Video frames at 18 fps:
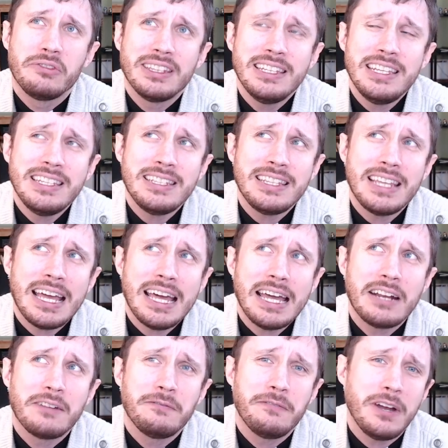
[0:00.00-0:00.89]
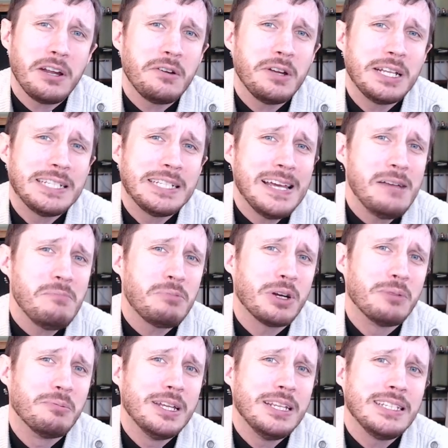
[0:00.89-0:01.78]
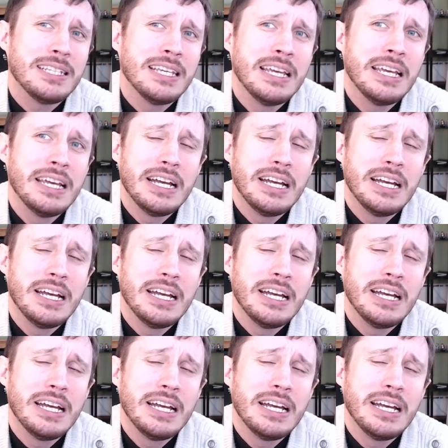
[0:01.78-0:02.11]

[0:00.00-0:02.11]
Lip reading: least they had a fiery temperament,